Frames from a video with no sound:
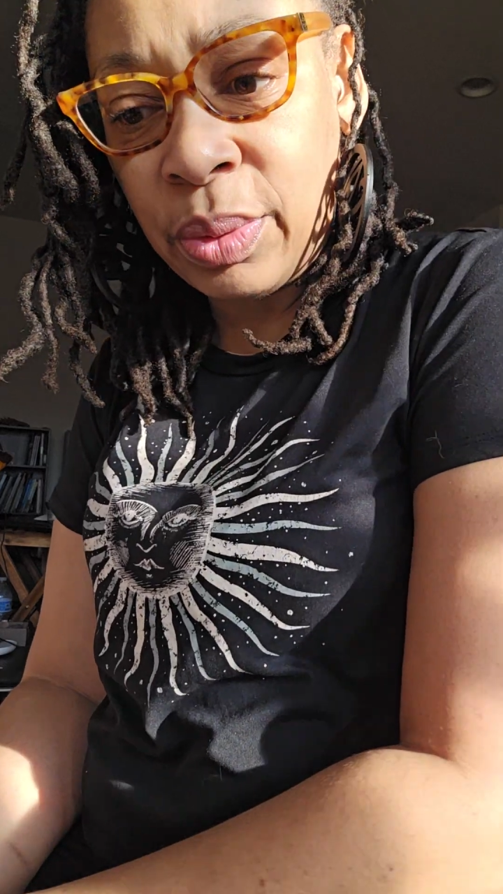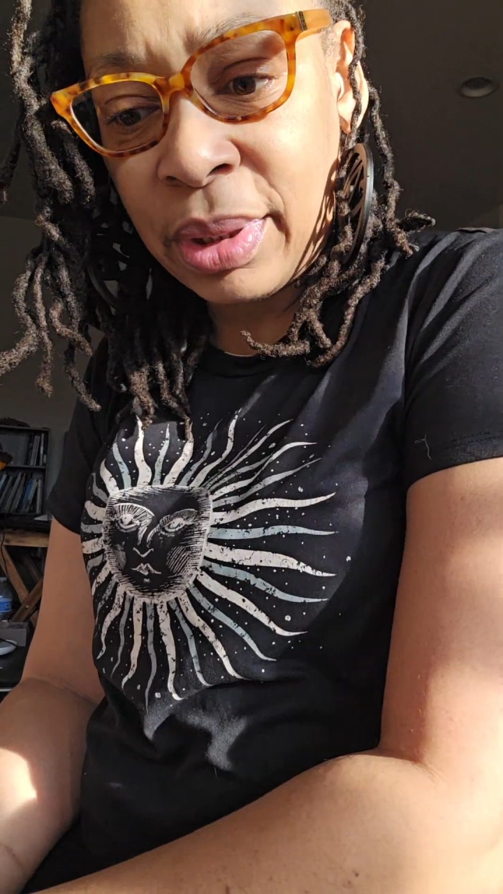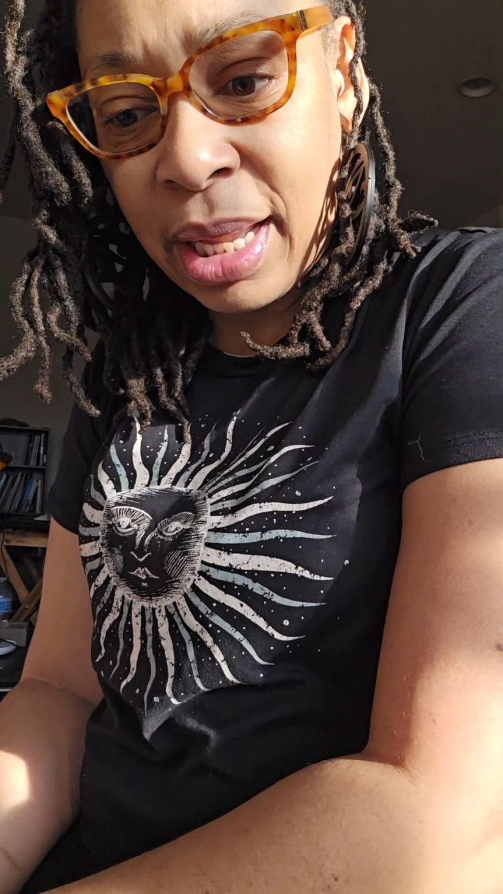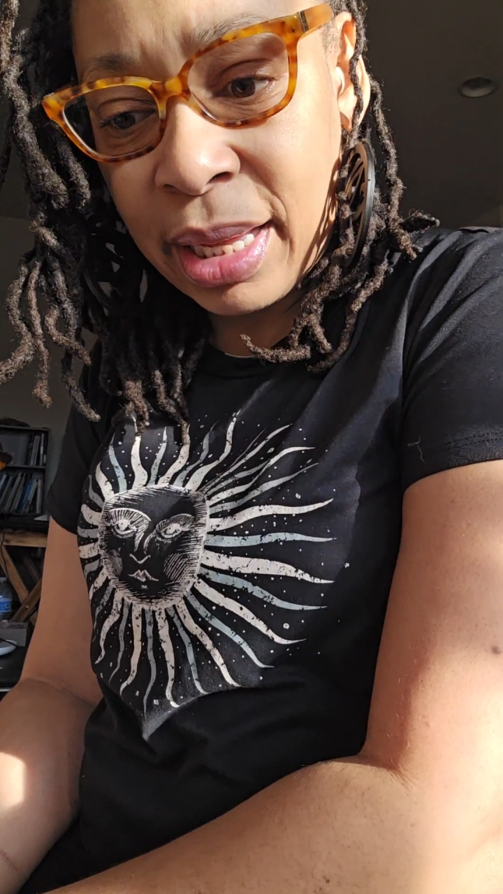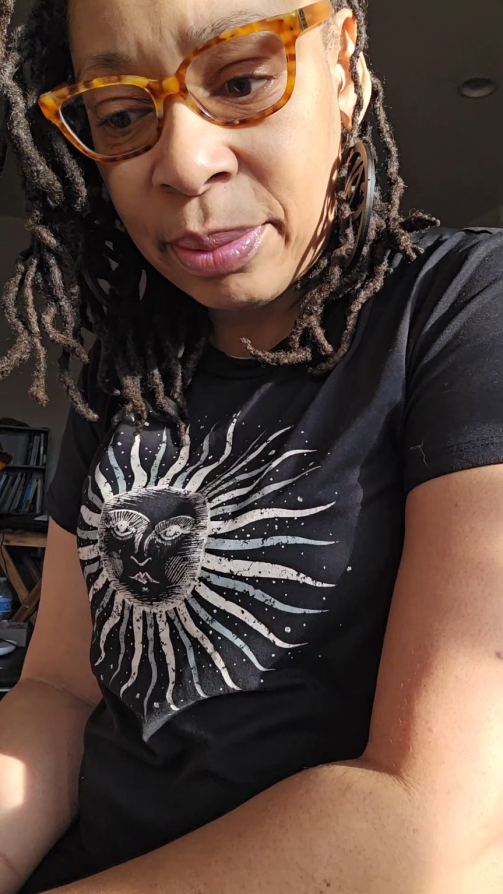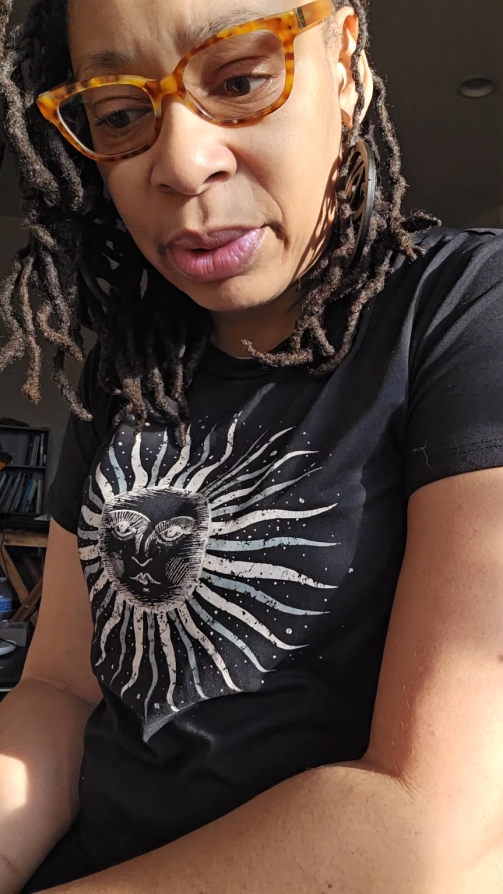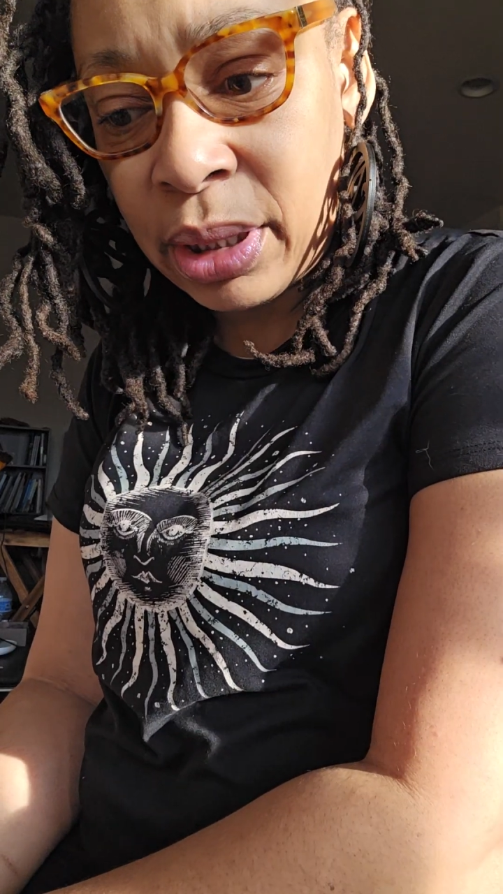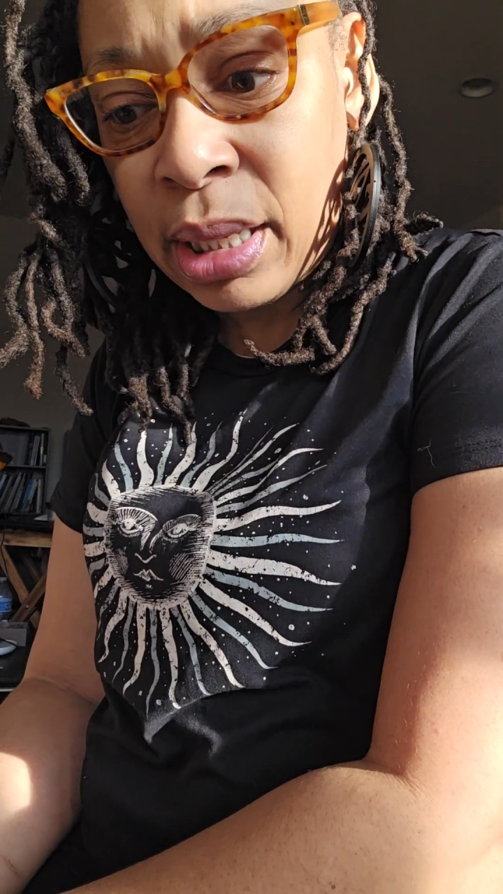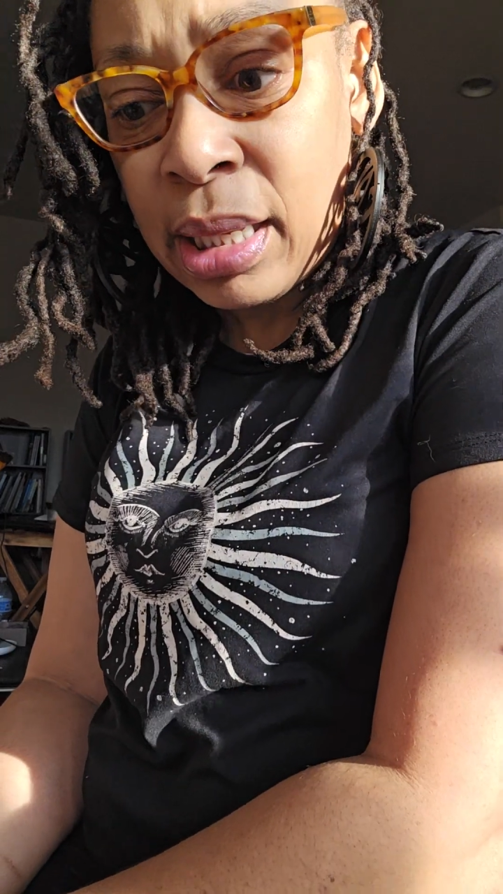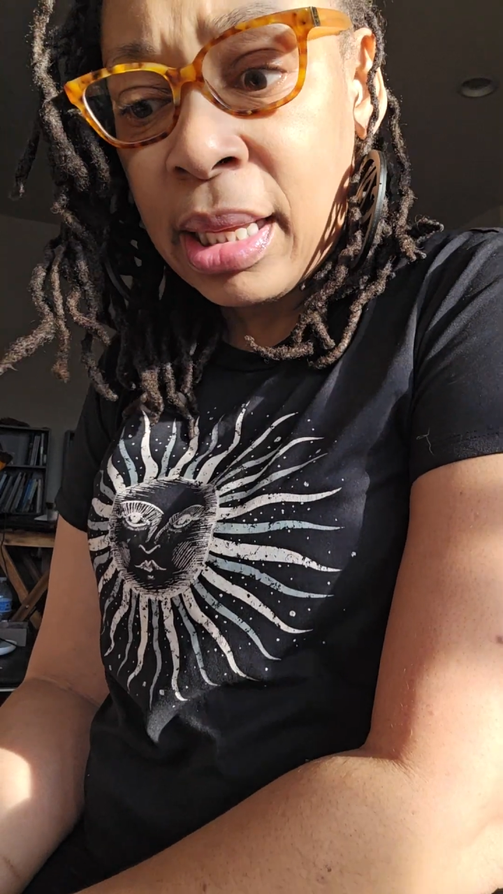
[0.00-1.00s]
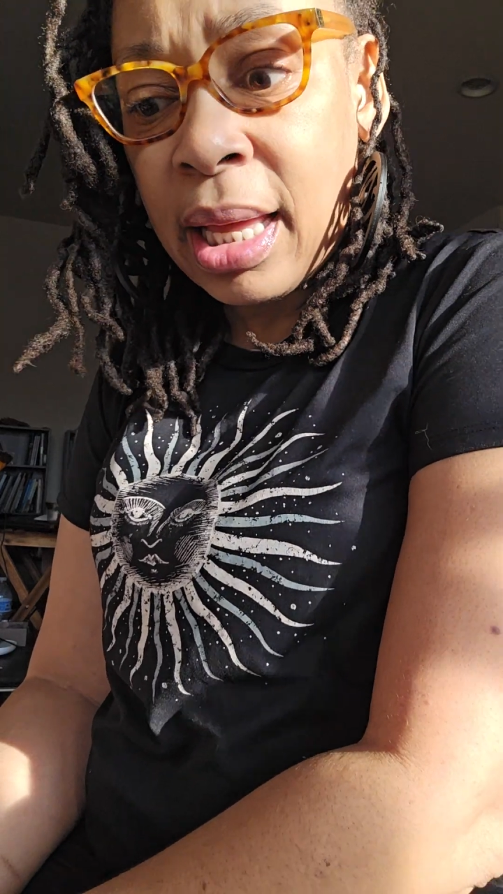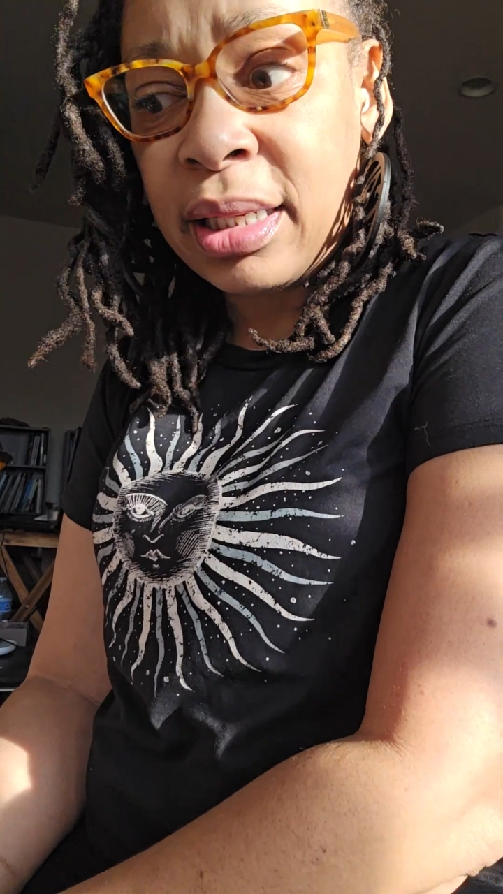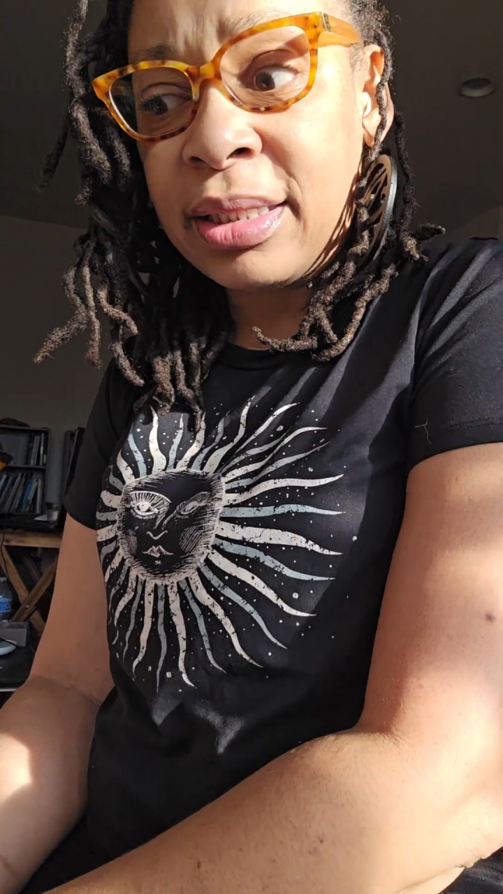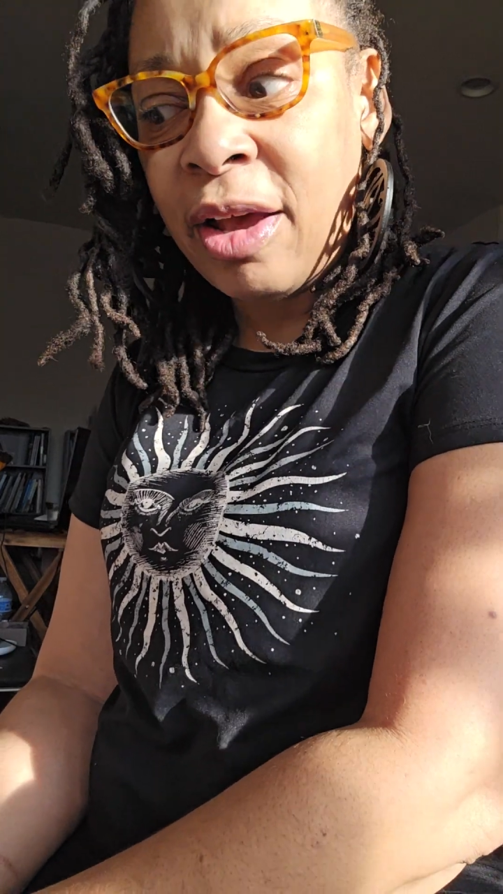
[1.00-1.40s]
alignment and